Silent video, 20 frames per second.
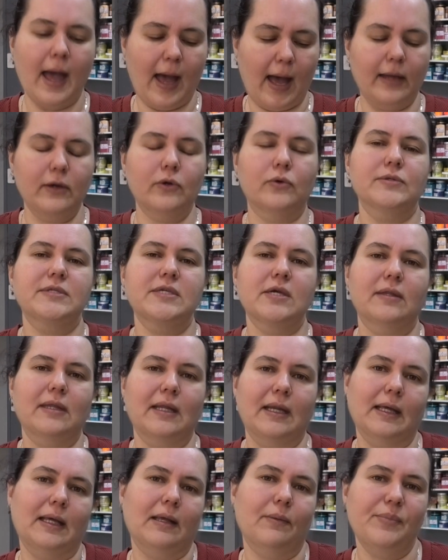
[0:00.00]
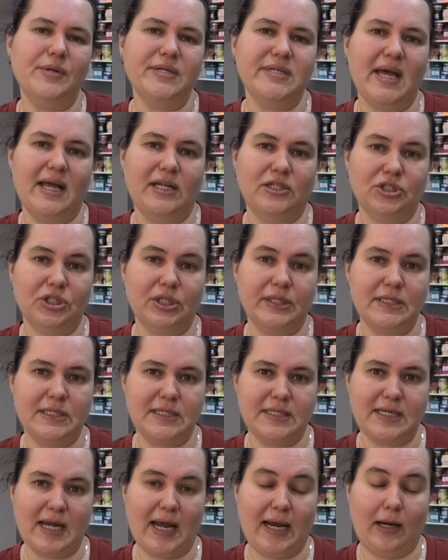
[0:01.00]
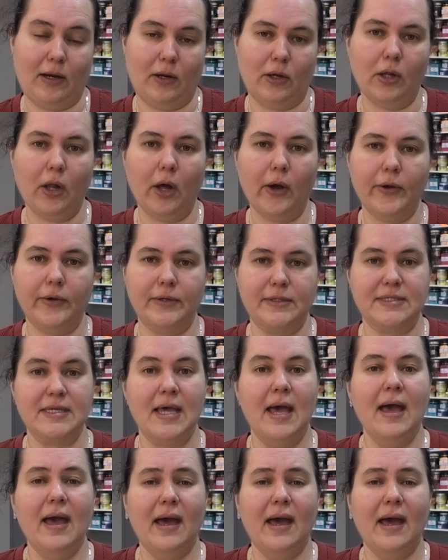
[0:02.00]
and also that it can potentially stain clothes.